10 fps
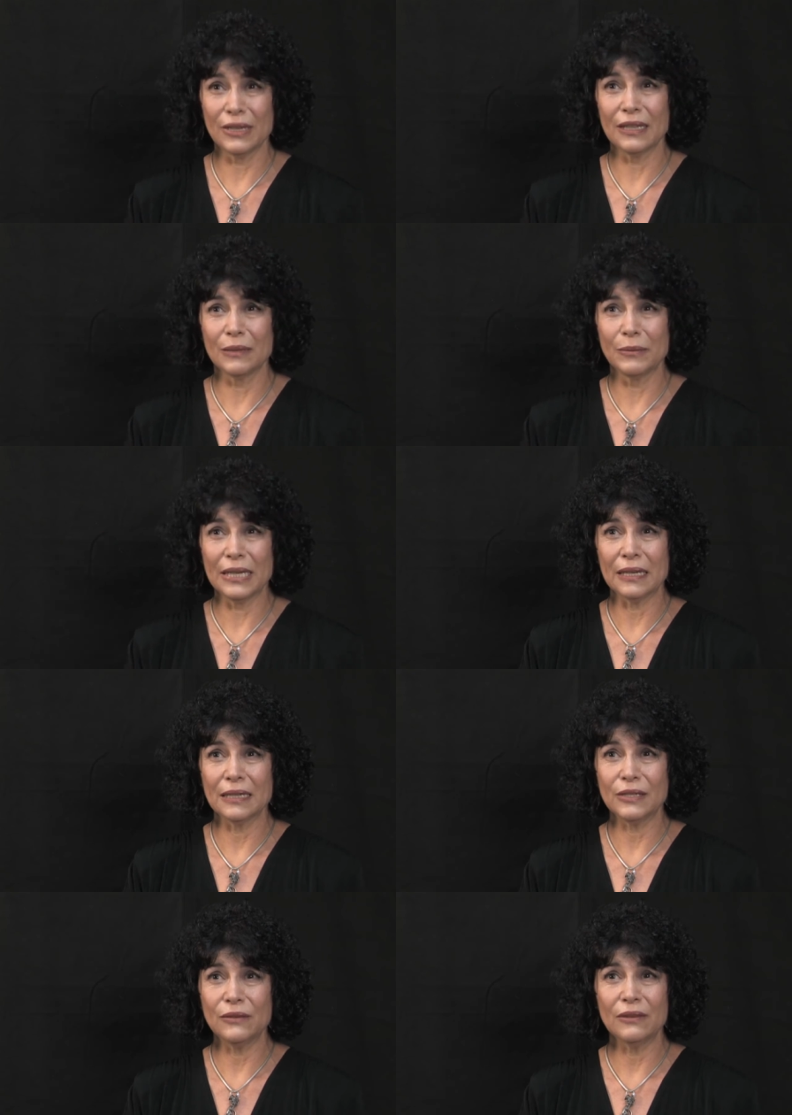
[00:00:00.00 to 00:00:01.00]
really,
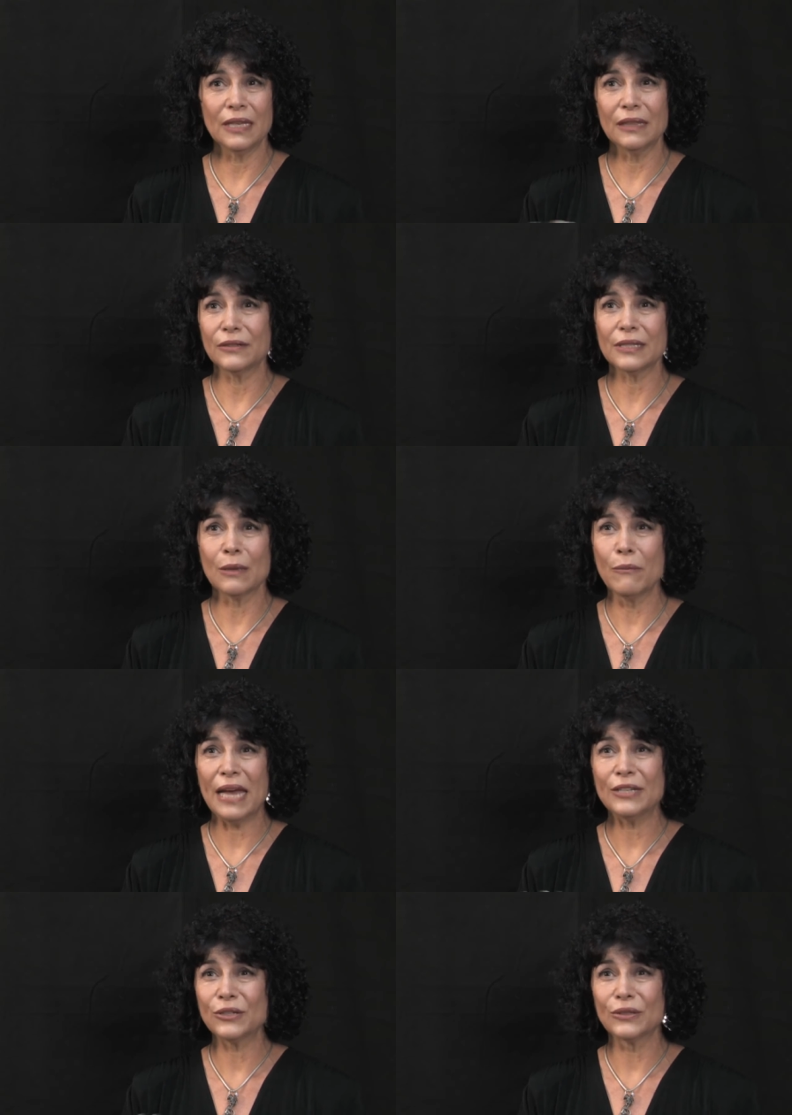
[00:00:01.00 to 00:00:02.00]
because you think there's some
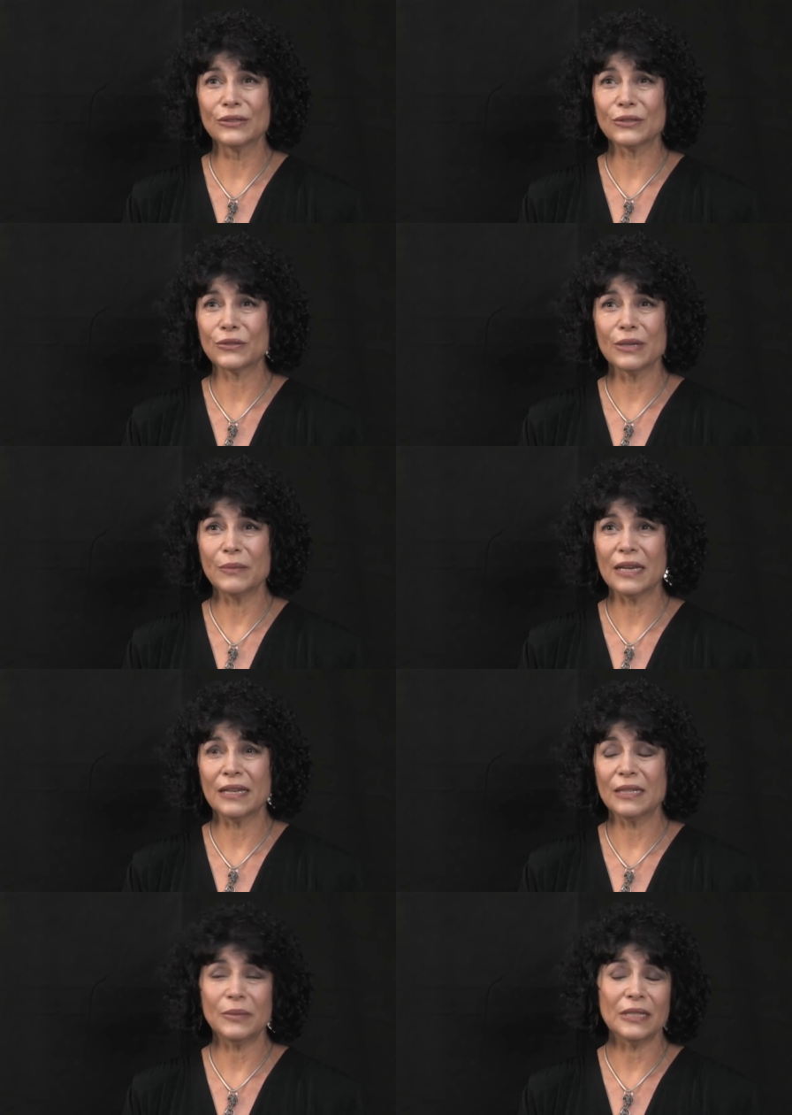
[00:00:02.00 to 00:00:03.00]
magical story
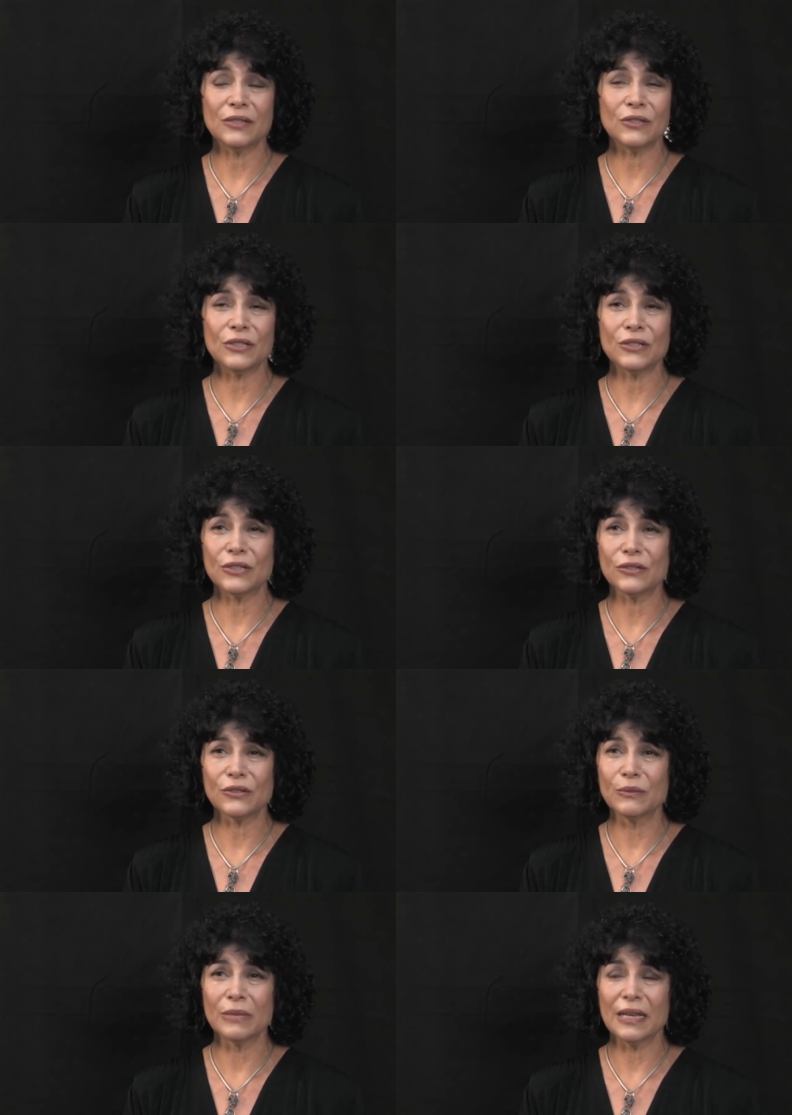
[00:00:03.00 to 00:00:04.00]
behind it, but it's just
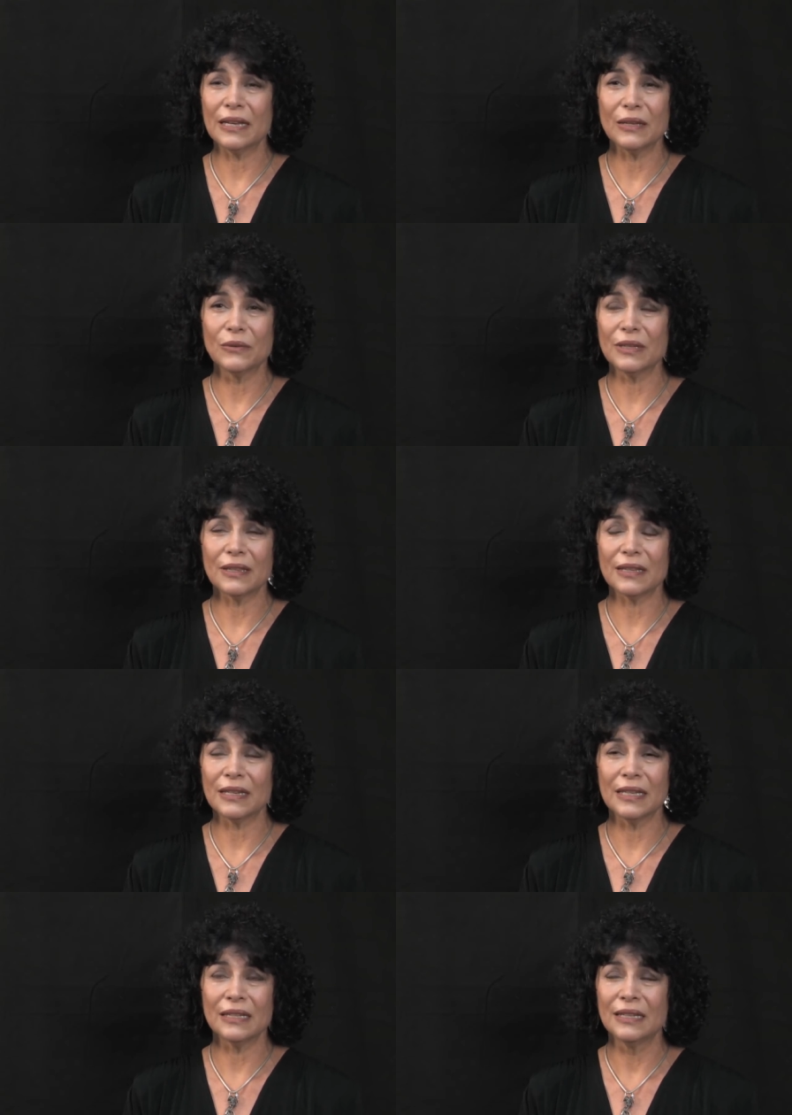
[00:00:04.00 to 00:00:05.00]
children playing
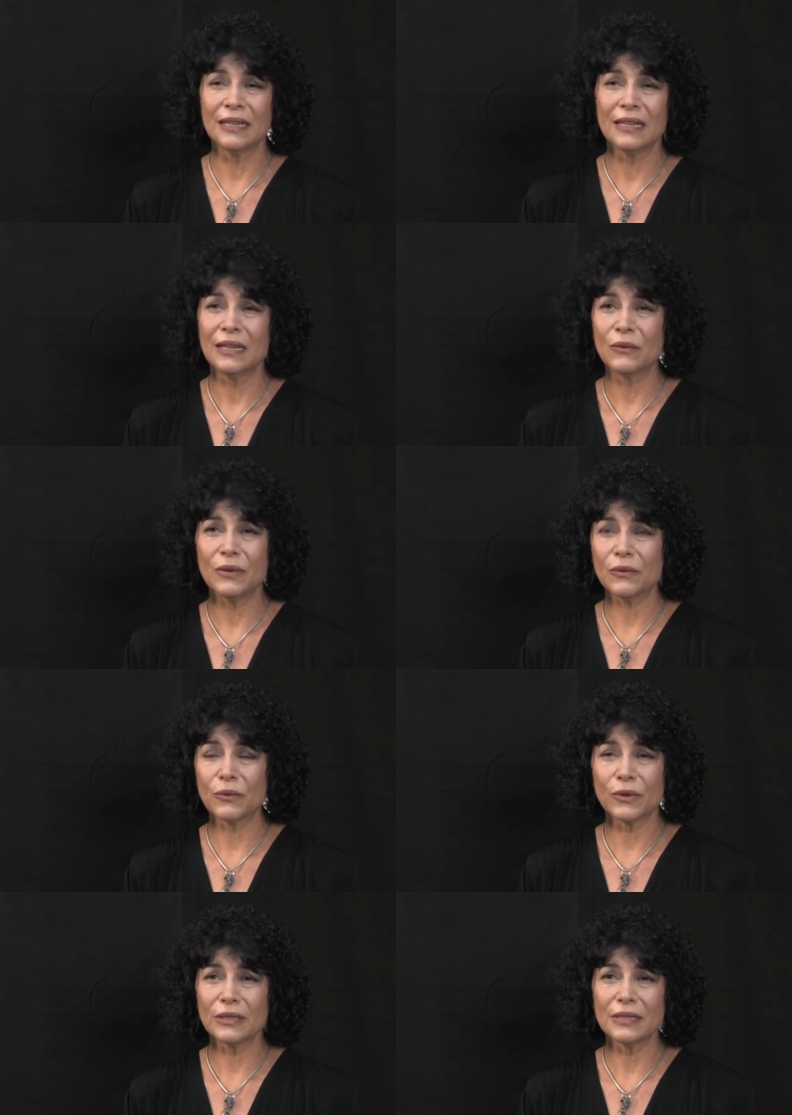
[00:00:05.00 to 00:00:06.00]
with
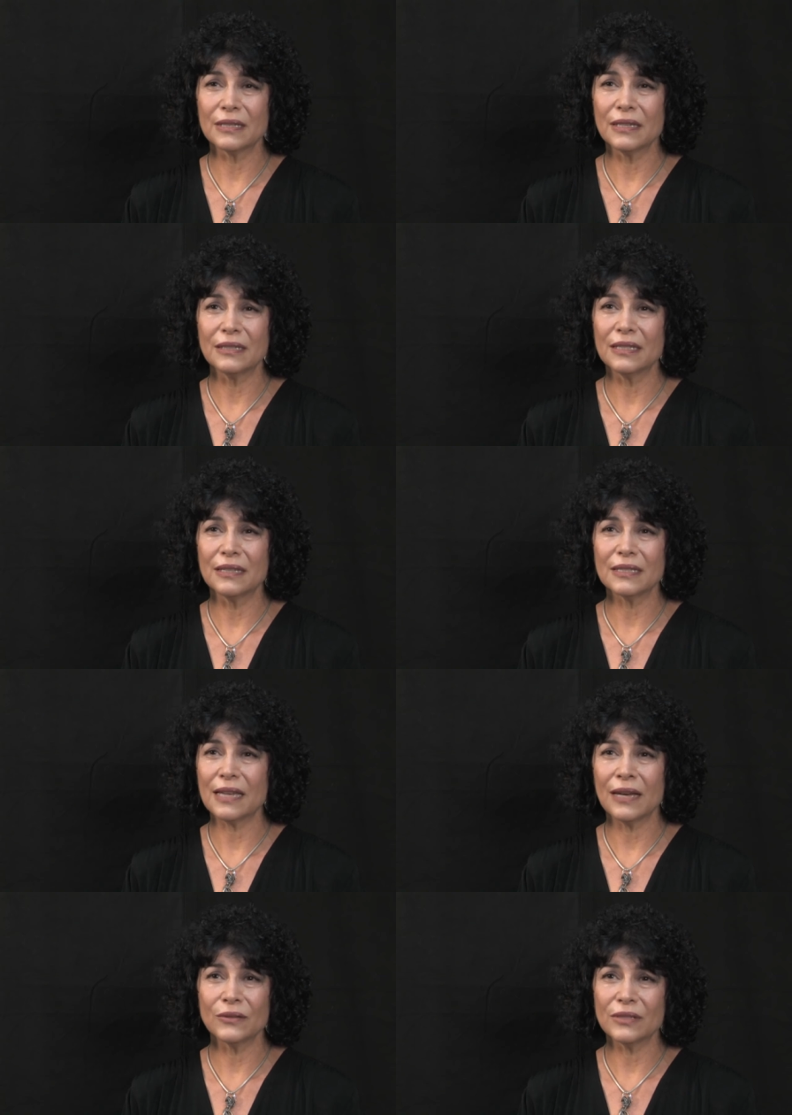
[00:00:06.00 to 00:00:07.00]
words and
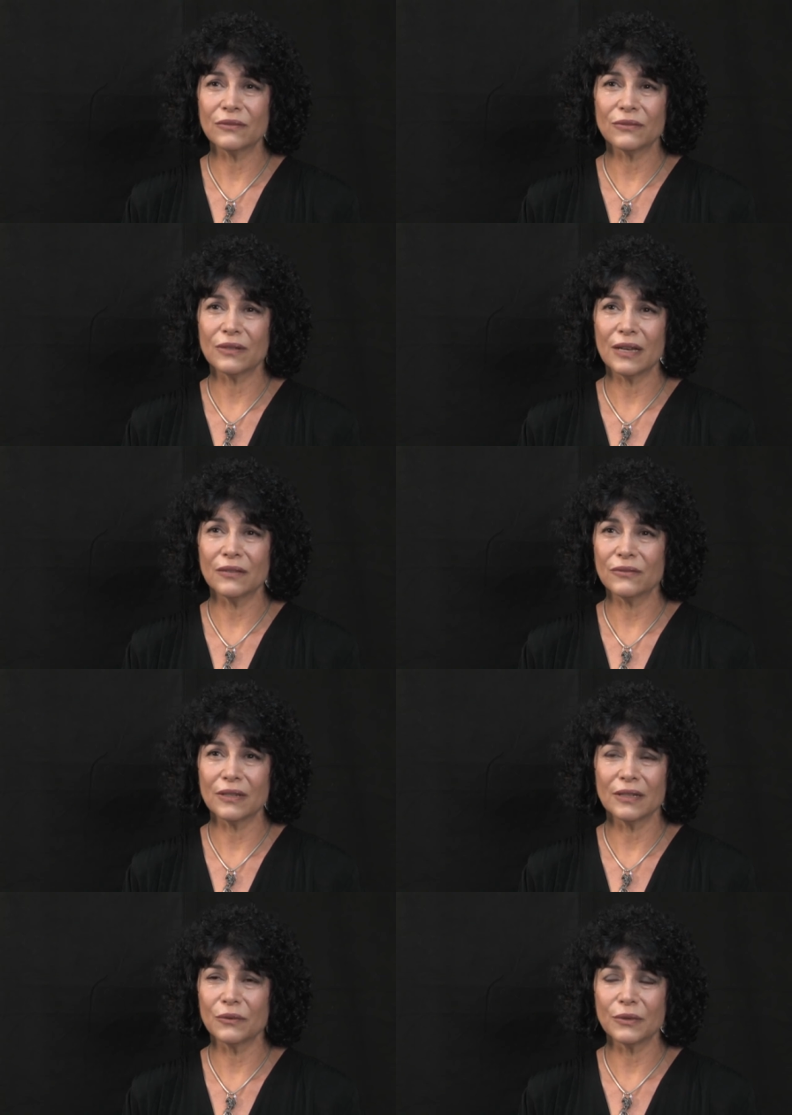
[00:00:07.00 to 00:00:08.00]
sounds of
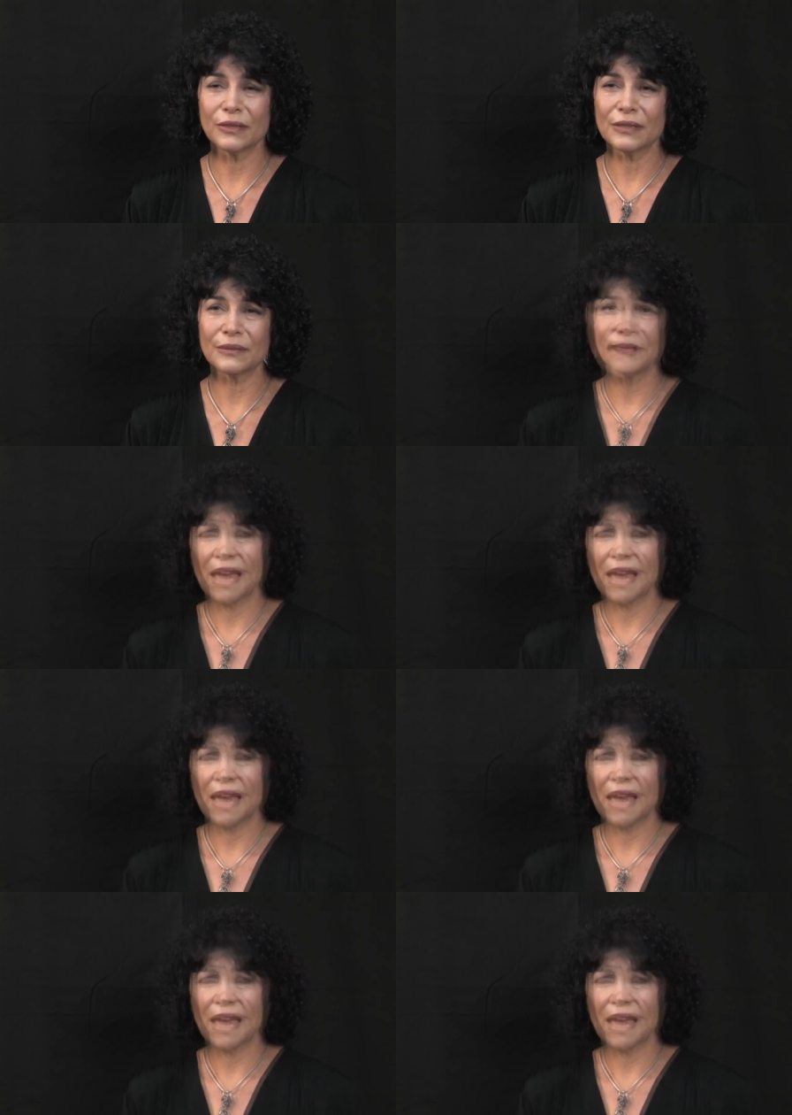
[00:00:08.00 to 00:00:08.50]
words.